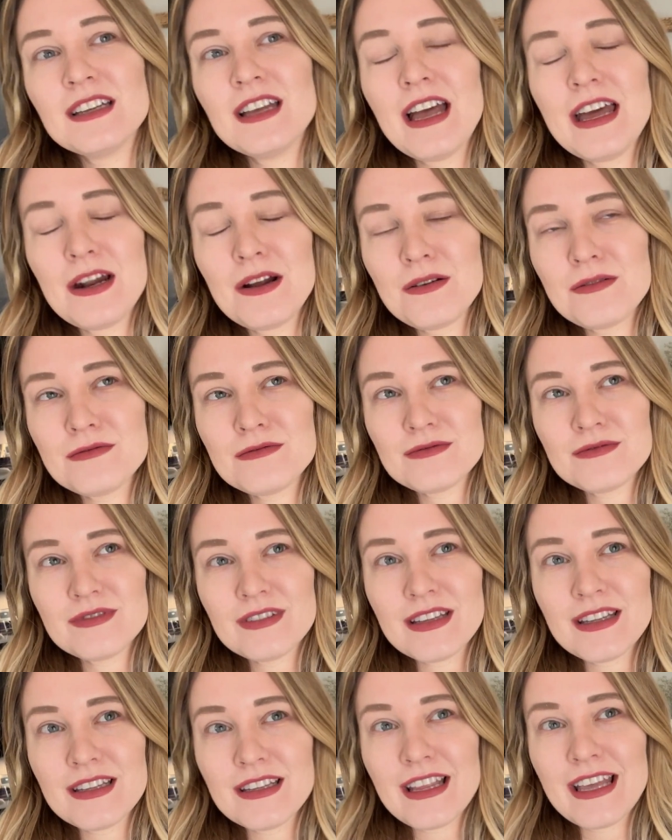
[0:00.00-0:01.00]
don't,
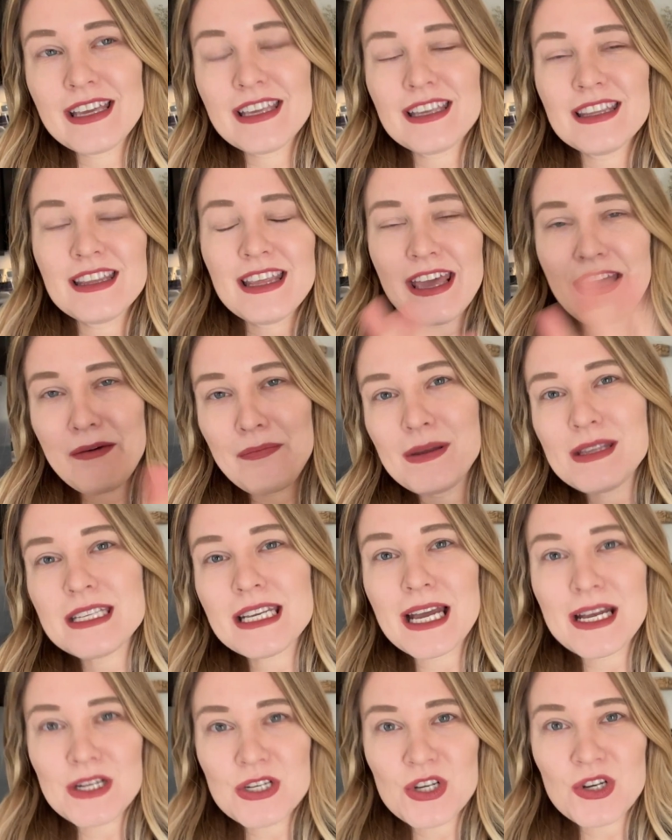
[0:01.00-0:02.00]
they have
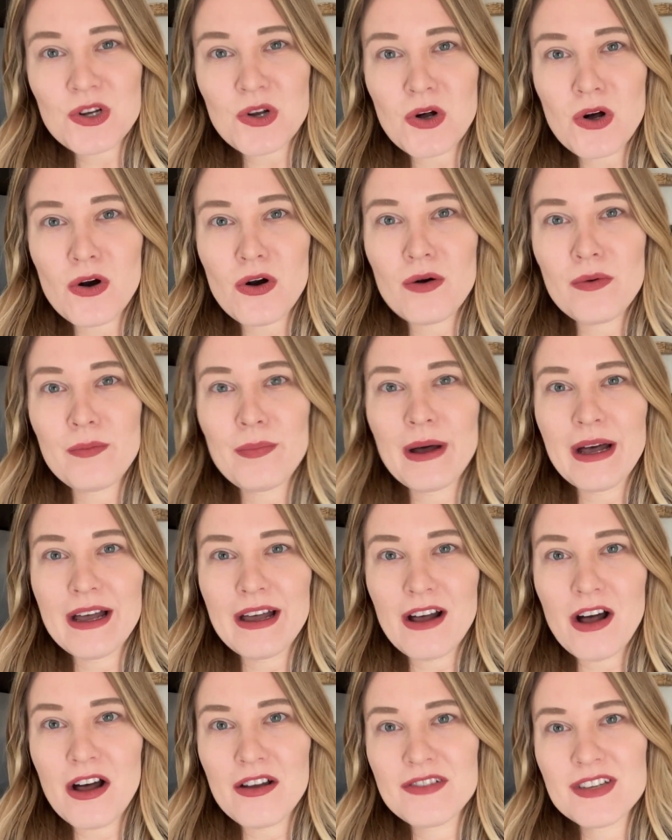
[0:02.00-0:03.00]
potential, but
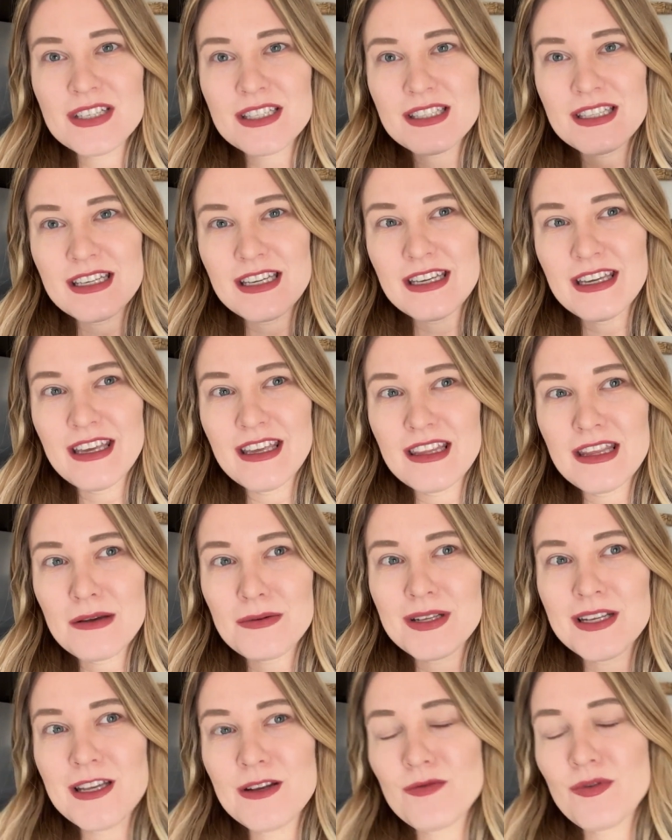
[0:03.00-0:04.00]
obviously they
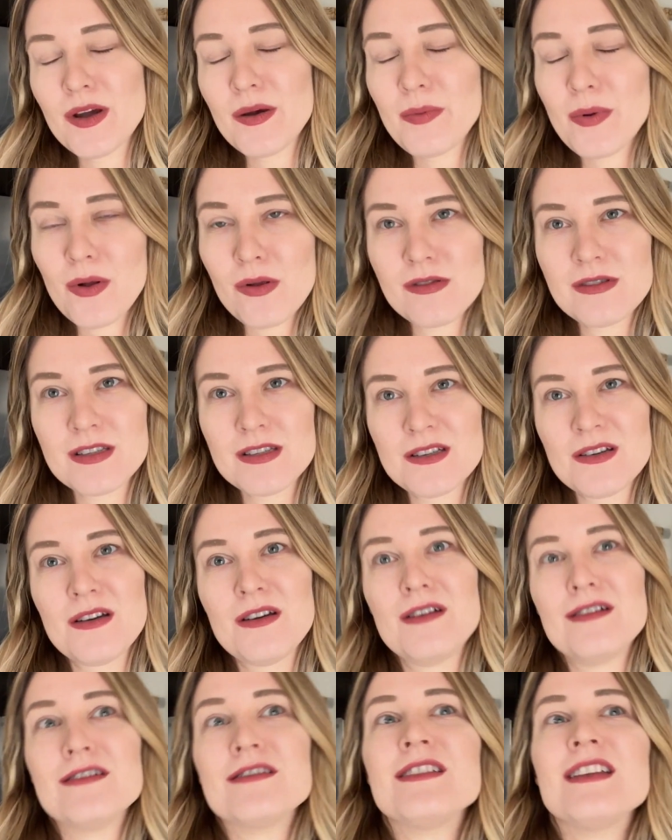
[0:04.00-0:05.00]
would need to be
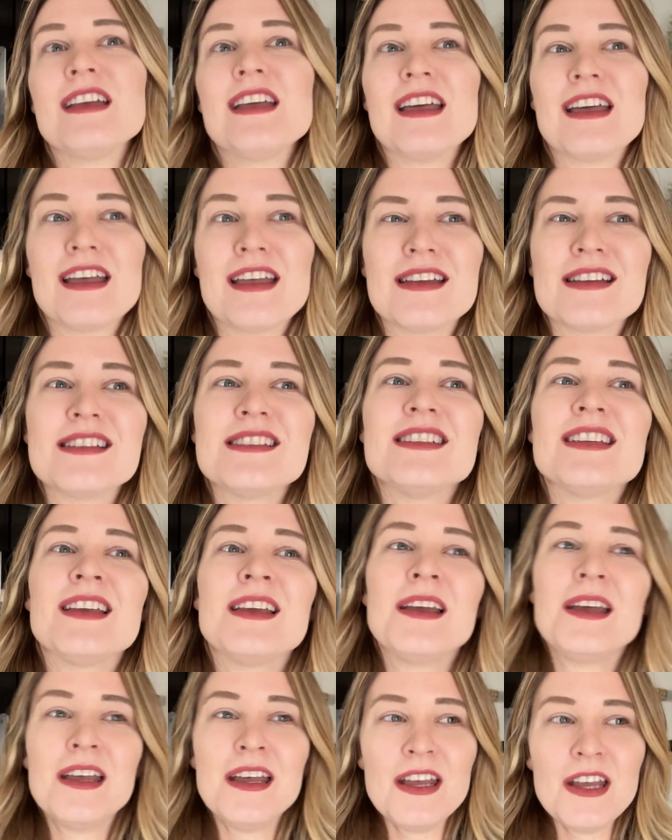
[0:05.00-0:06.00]
reupholstered, and
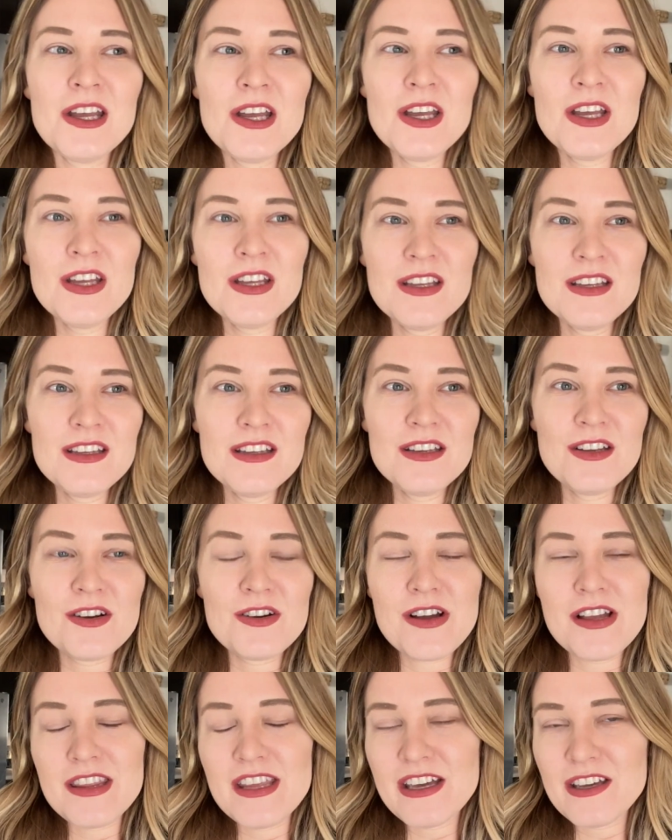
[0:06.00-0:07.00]
you're
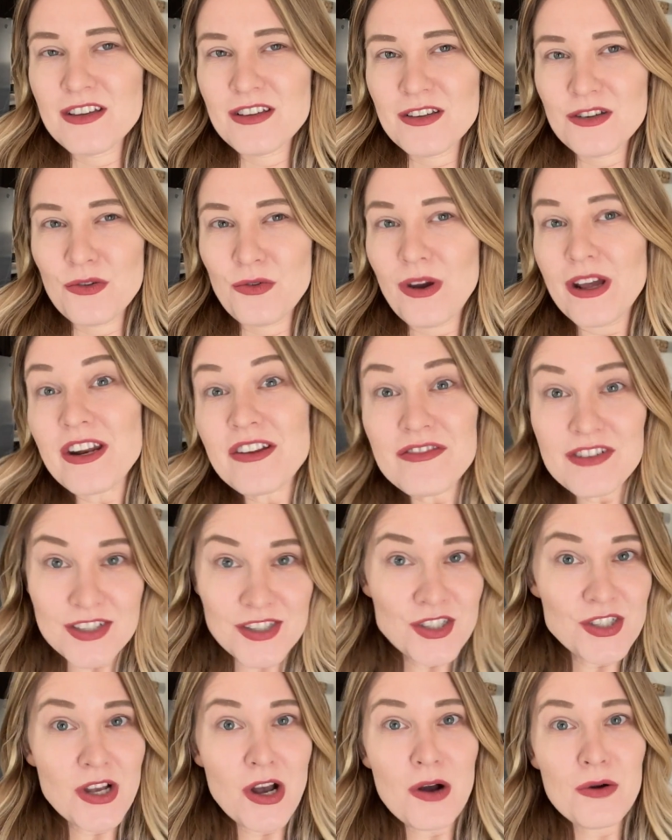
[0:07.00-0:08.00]
not that great of a
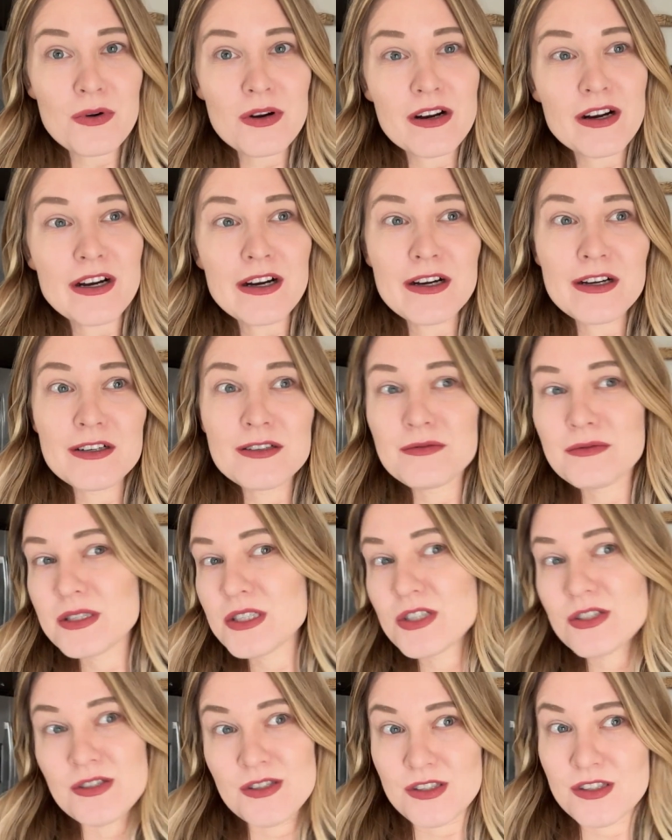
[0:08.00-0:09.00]
sewer,
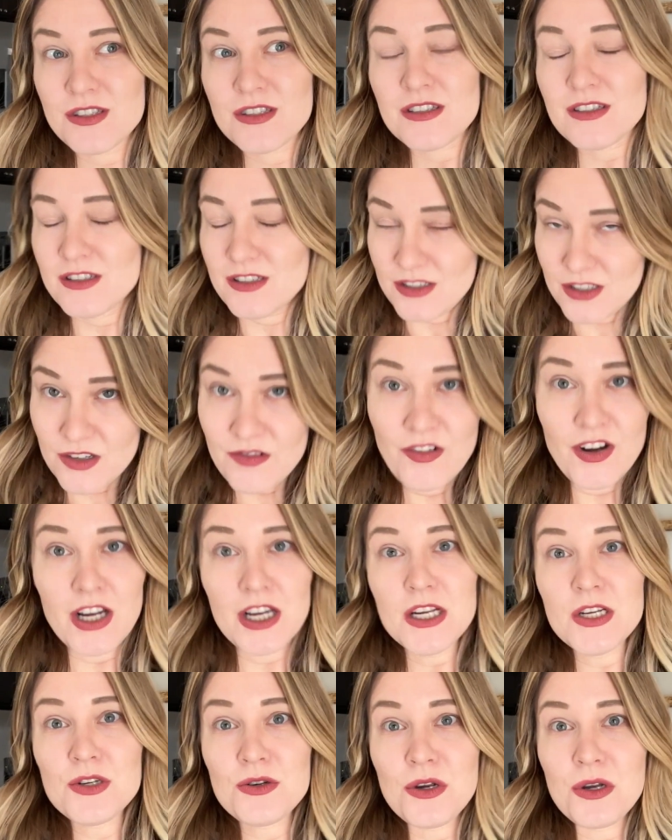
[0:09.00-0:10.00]
which is
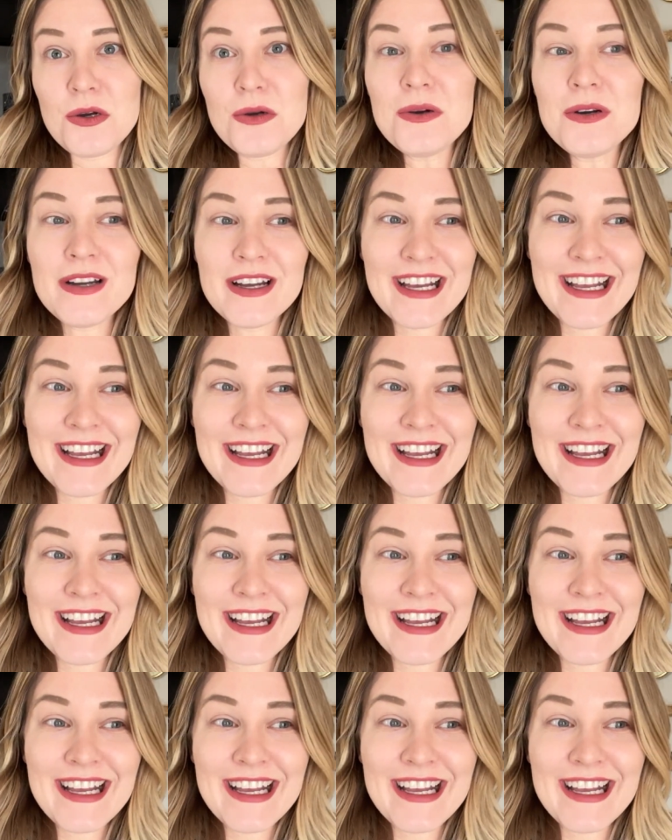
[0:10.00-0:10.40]
very true.